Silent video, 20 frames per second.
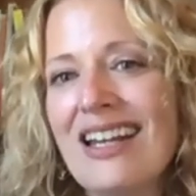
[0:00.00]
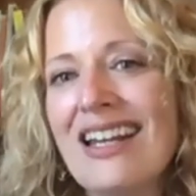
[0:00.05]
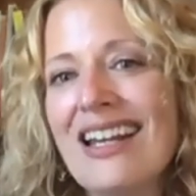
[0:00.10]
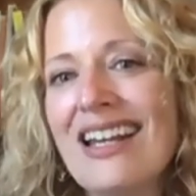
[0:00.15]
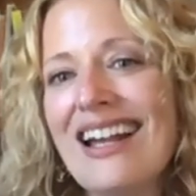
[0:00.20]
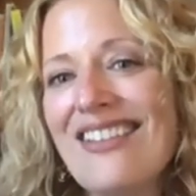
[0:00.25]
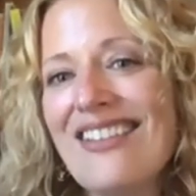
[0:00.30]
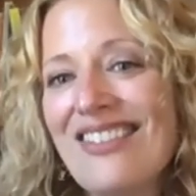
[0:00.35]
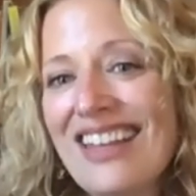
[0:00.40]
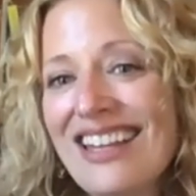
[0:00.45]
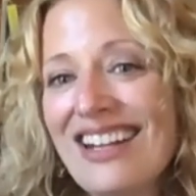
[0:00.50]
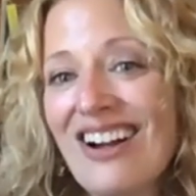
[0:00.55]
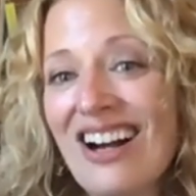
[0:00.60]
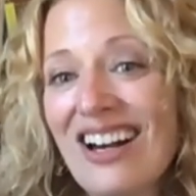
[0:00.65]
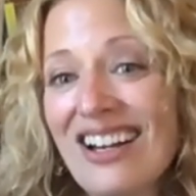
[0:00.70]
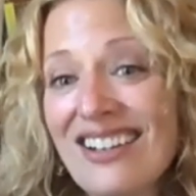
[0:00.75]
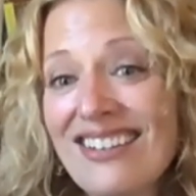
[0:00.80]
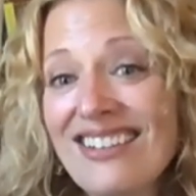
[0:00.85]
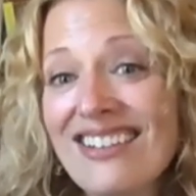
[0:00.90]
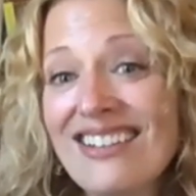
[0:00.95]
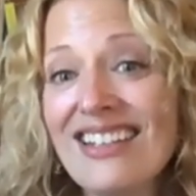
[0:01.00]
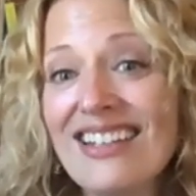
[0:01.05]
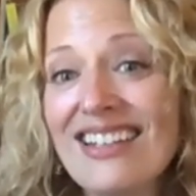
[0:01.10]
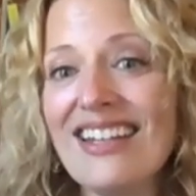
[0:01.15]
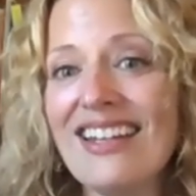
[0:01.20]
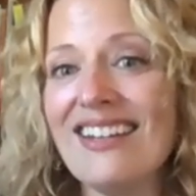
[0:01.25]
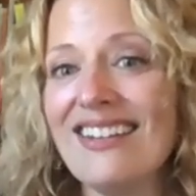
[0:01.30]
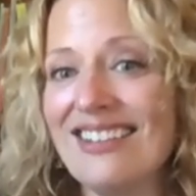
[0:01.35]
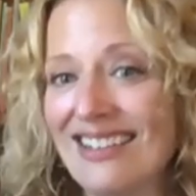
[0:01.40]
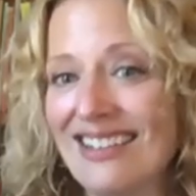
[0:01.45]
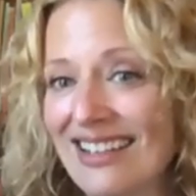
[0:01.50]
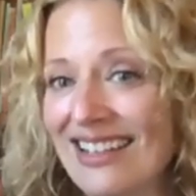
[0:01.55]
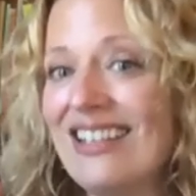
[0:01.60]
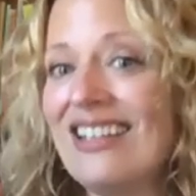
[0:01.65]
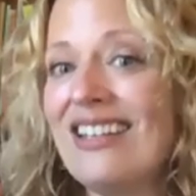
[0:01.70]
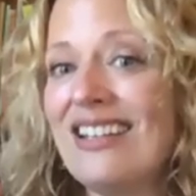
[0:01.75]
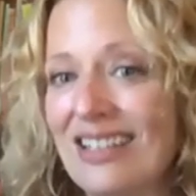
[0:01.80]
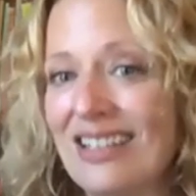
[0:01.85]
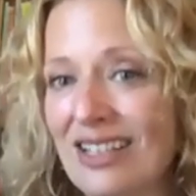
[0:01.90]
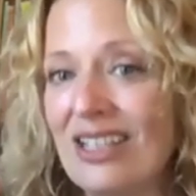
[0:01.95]
And then honestly, it's like
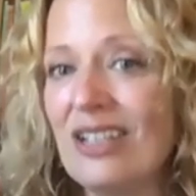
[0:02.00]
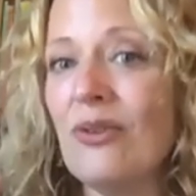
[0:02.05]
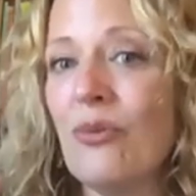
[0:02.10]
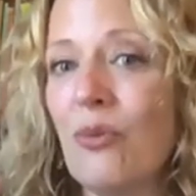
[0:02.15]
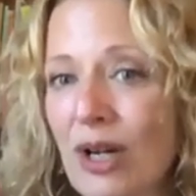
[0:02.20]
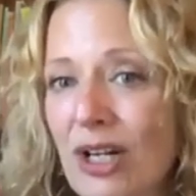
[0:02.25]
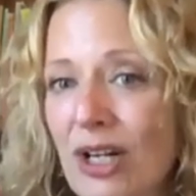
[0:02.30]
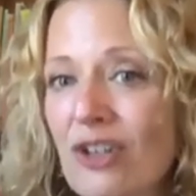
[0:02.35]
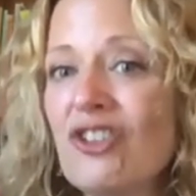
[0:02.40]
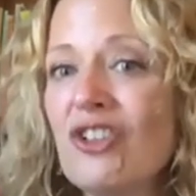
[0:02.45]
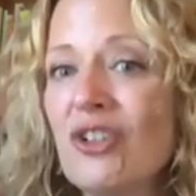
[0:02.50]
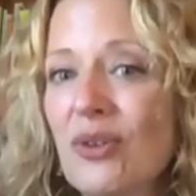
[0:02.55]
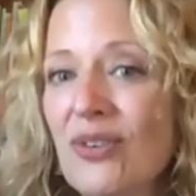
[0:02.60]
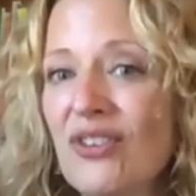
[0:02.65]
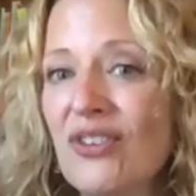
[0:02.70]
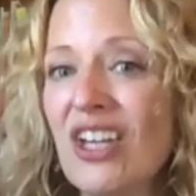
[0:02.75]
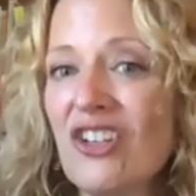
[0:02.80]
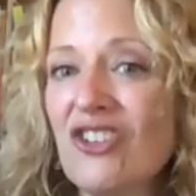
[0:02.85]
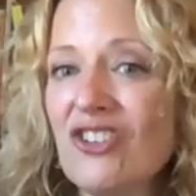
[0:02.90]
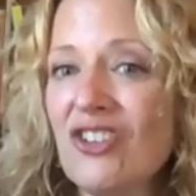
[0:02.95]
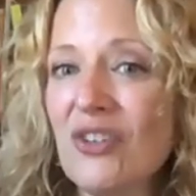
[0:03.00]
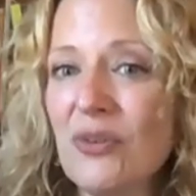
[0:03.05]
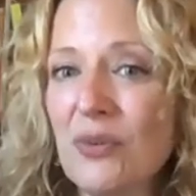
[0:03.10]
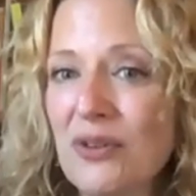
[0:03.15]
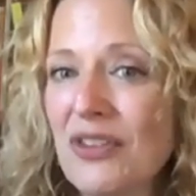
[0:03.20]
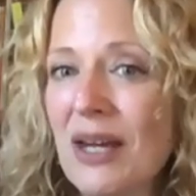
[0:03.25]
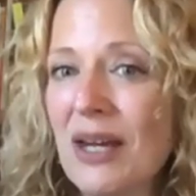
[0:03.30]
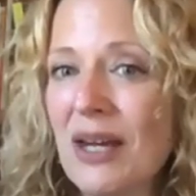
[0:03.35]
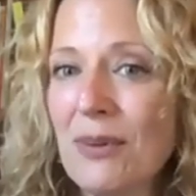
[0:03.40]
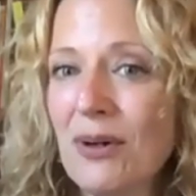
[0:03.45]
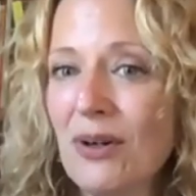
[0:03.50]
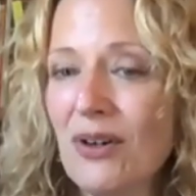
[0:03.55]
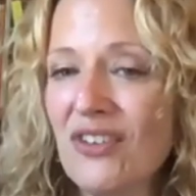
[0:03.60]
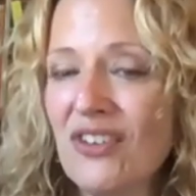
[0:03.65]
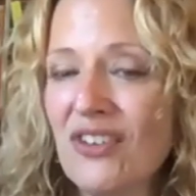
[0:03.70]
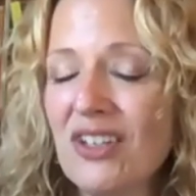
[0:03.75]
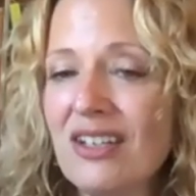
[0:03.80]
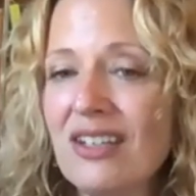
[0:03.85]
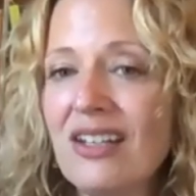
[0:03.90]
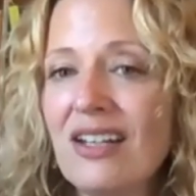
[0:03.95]
one or two sessions with that
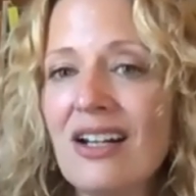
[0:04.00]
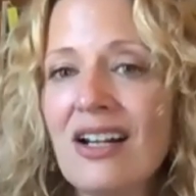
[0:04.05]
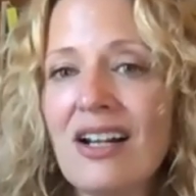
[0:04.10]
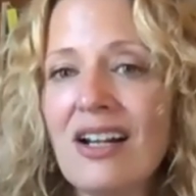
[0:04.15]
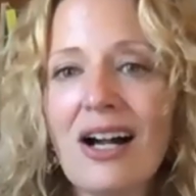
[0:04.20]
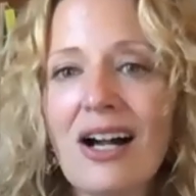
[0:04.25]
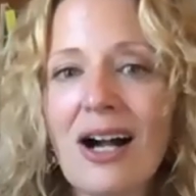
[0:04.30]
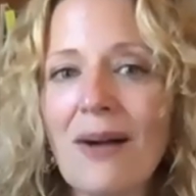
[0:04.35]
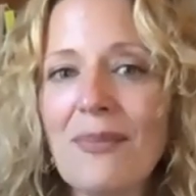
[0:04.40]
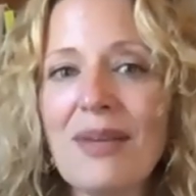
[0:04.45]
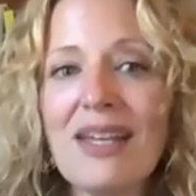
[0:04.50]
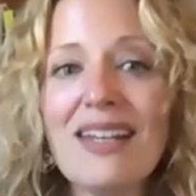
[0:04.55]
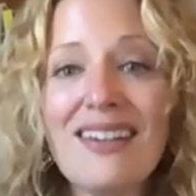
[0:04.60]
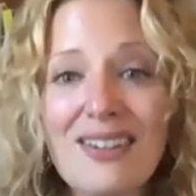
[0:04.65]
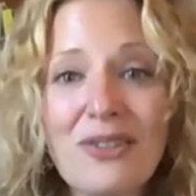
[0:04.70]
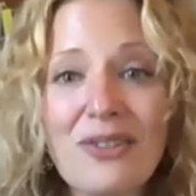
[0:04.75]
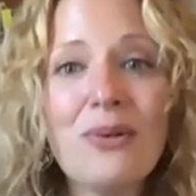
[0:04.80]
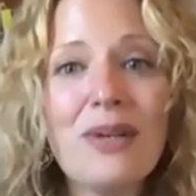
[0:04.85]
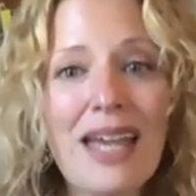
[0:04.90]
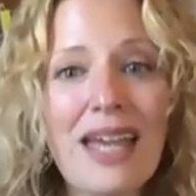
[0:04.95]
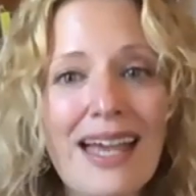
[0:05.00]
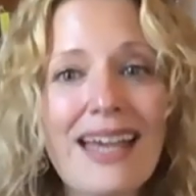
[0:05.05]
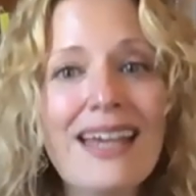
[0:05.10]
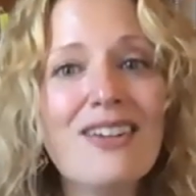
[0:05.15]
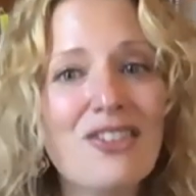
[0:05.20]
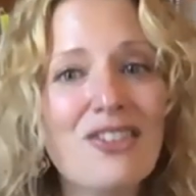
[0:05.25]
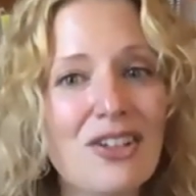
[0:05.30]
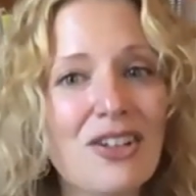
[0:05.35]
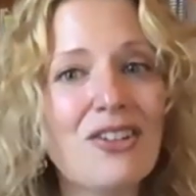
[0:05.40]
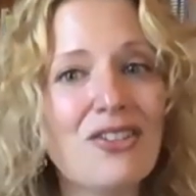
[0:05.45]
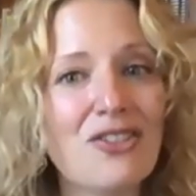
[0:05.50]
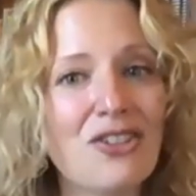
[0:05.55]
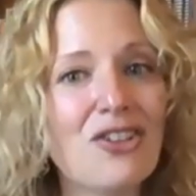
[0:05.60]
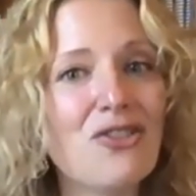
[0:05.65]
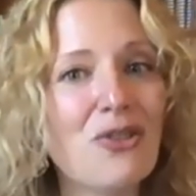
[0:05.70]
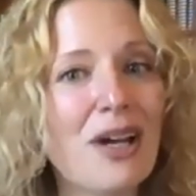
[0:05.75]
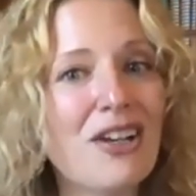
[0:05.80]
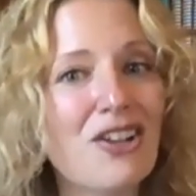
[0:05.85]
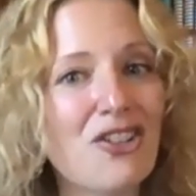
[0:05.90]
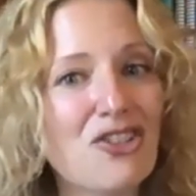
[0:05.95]
person, um, it is okay to, to
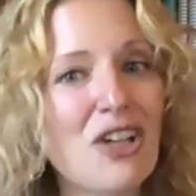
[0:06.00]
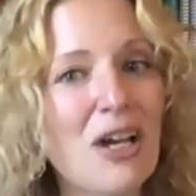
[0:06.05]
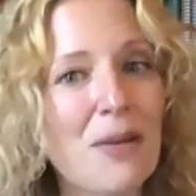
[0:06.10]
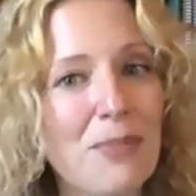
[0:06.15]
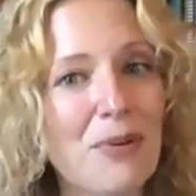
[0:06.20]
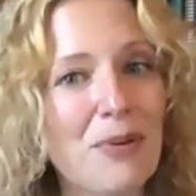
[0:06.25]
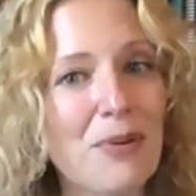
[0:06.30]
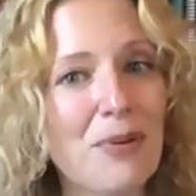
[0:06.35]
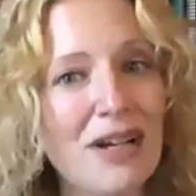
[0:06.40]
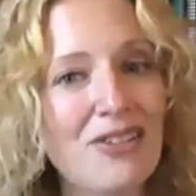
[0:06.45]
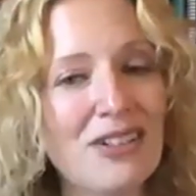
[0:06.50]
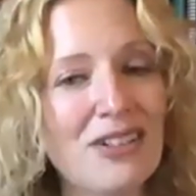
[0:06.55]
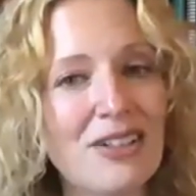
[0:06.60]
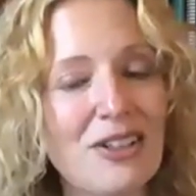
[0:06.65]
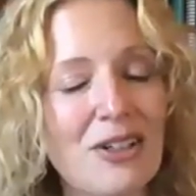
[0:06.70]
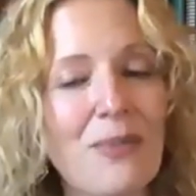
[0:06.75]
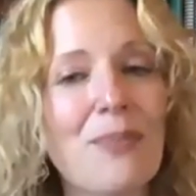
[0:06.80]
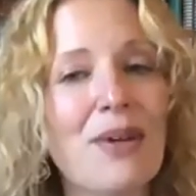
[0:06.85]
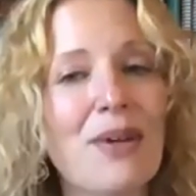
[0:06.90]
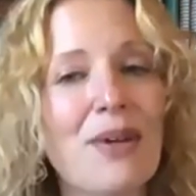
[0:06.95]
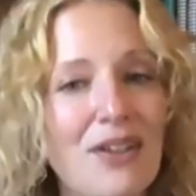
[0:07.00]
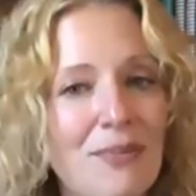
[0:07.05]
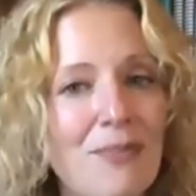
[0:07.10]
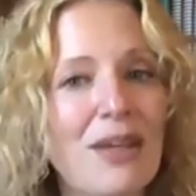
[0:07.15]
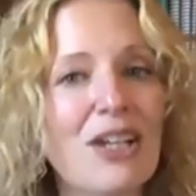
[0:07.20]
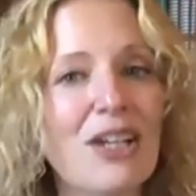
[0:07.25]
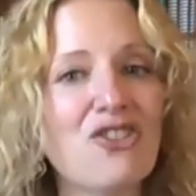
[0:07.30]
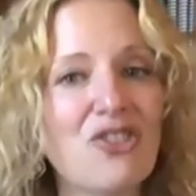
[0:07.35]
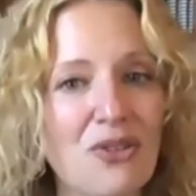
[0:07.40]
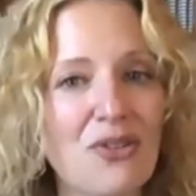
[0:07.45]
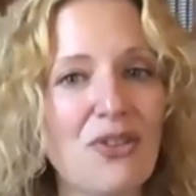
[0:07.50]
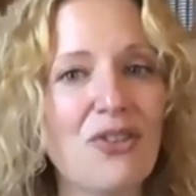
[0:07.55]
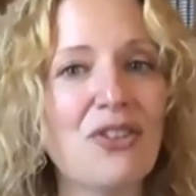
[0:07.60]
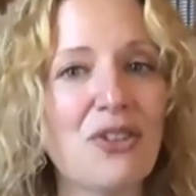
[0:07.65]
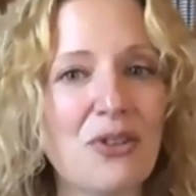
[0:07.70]
try to shop around a little bit and make sure there's a